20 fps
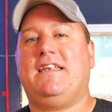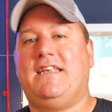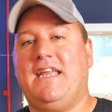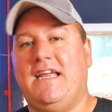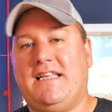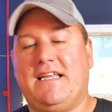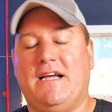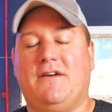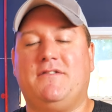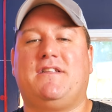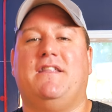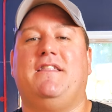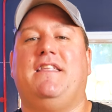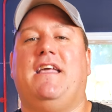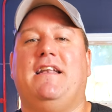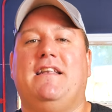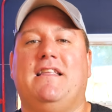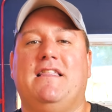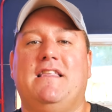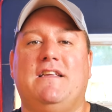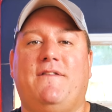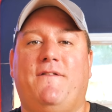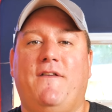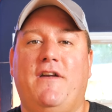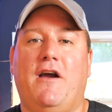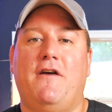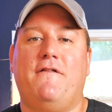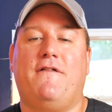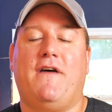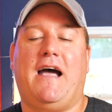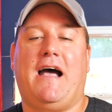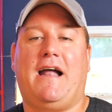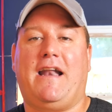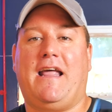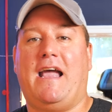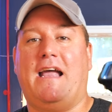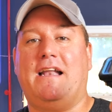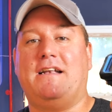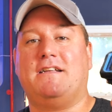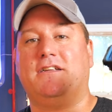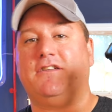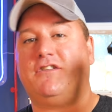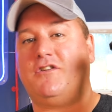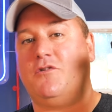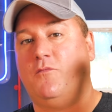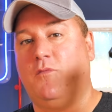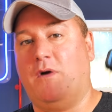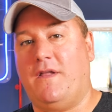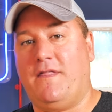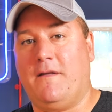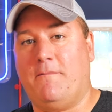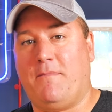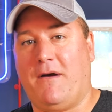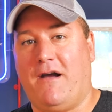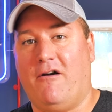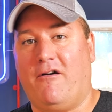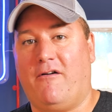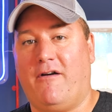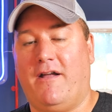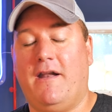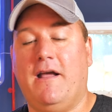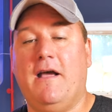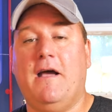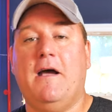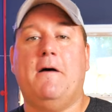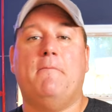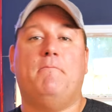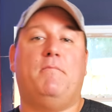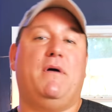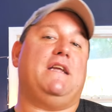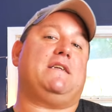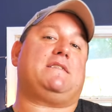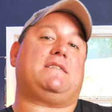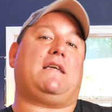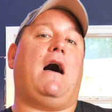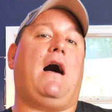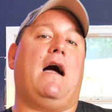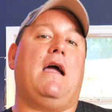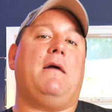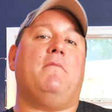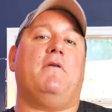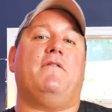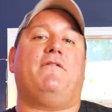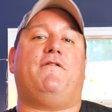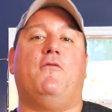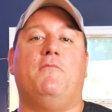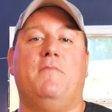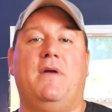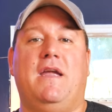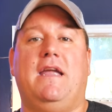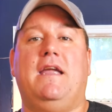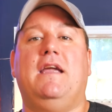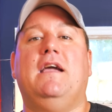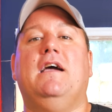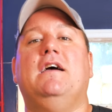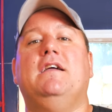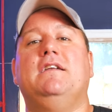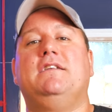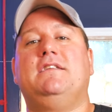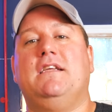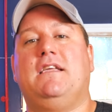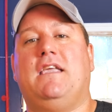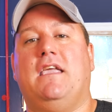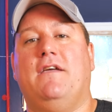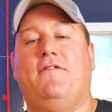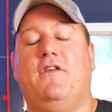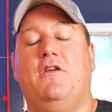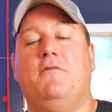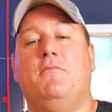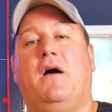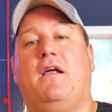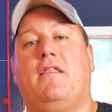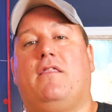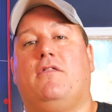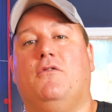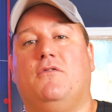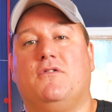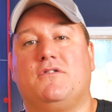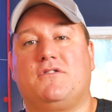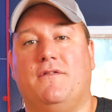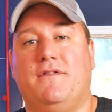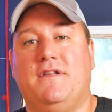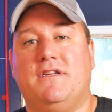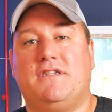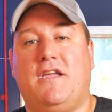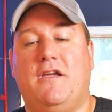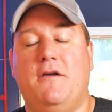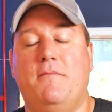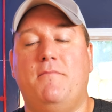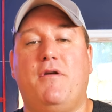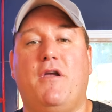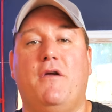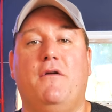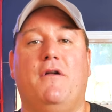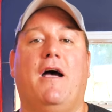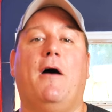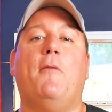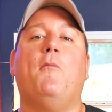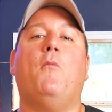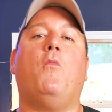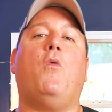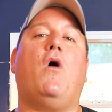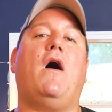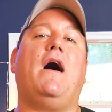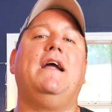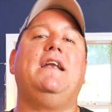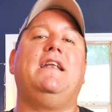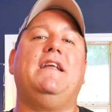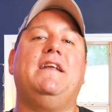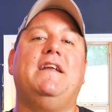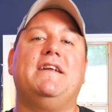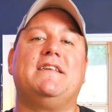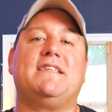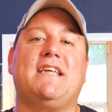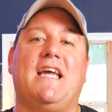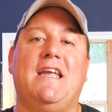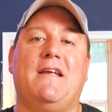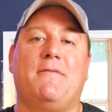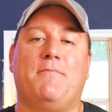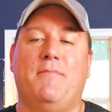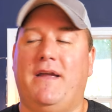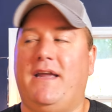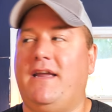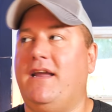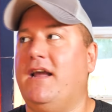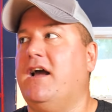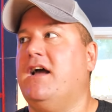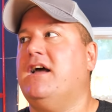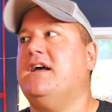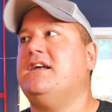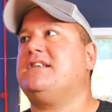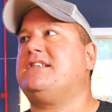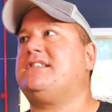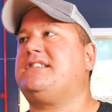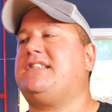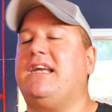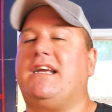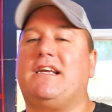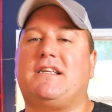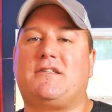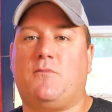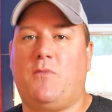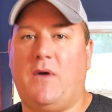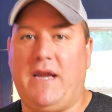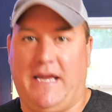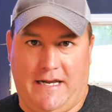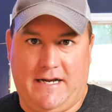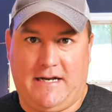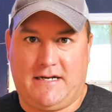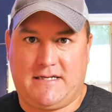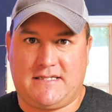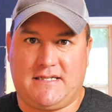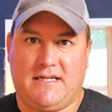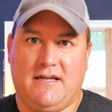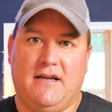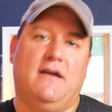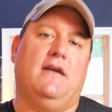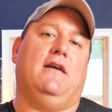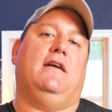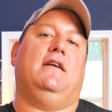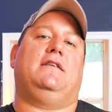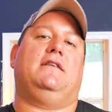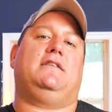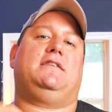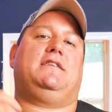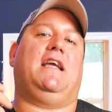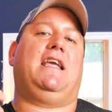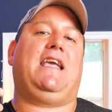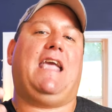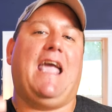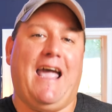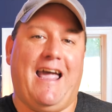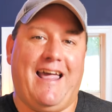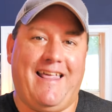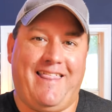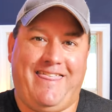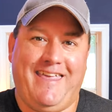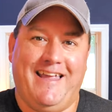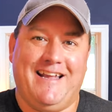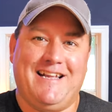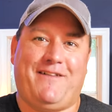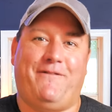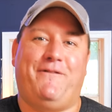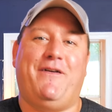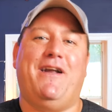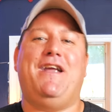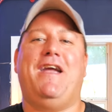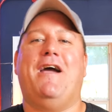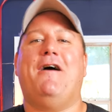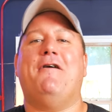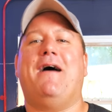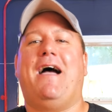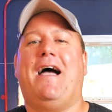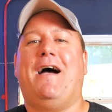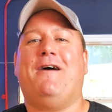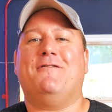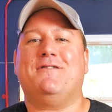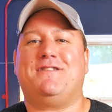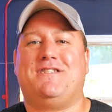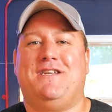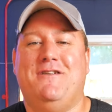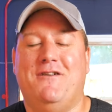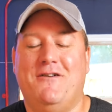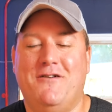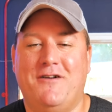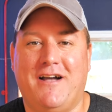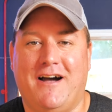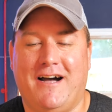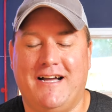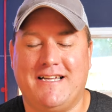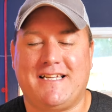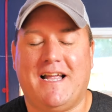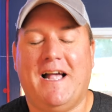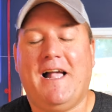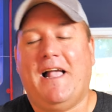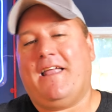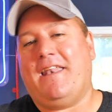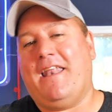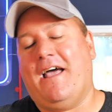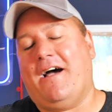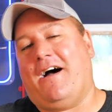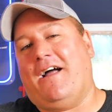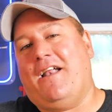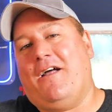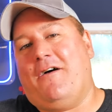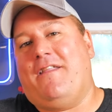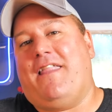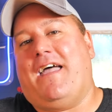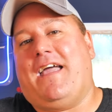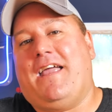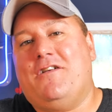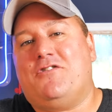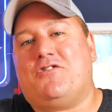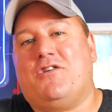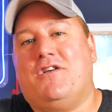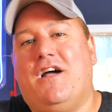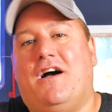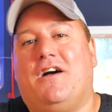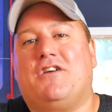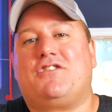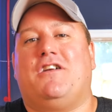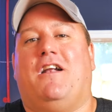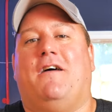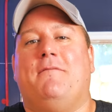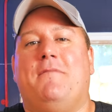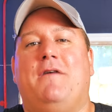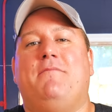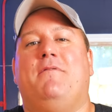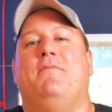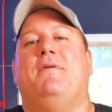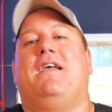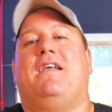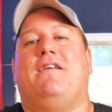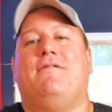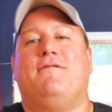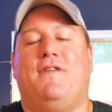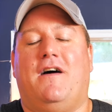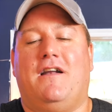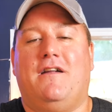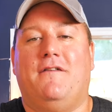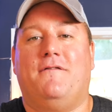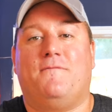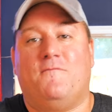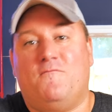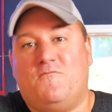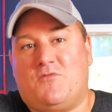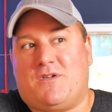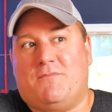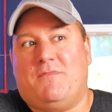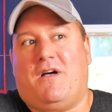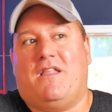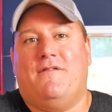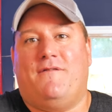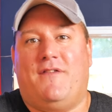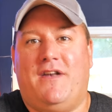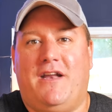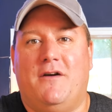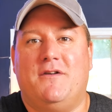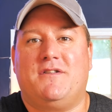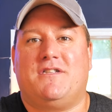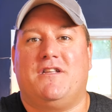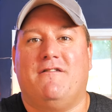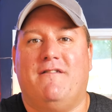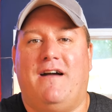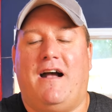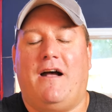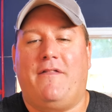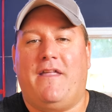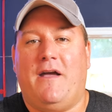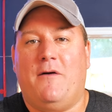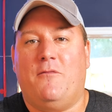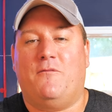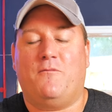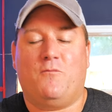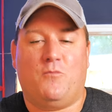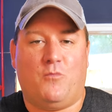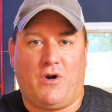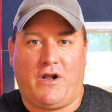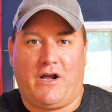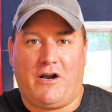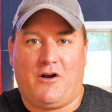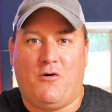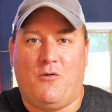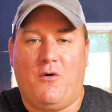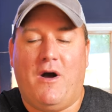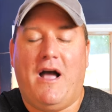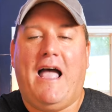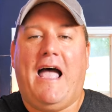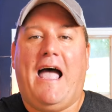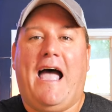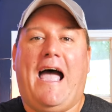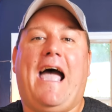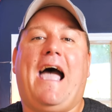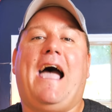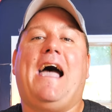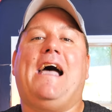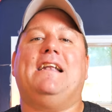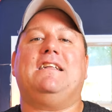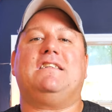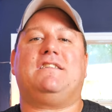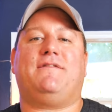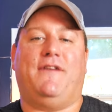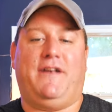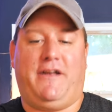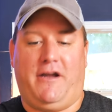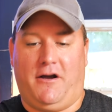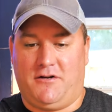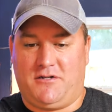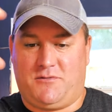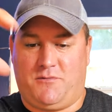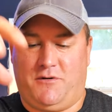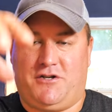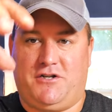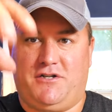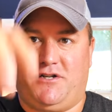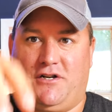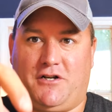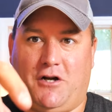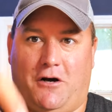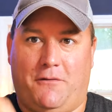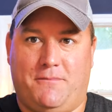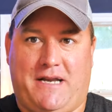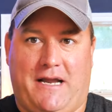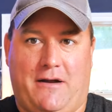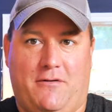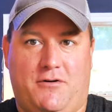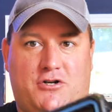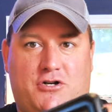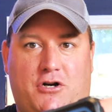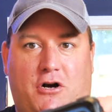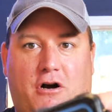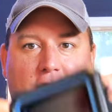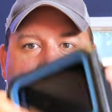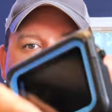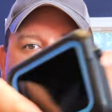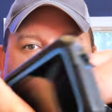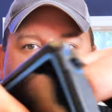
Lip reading: Details at the end of this video for how to enter to win the Peregrine. But it's time for me to give you my thoughts on this computer, and why did it take me 6 weeks to get this video out to you guys. Now, I know in that introduction, I might be making fun of some other videos that are out there, what I call hands videos, which is a top-down shot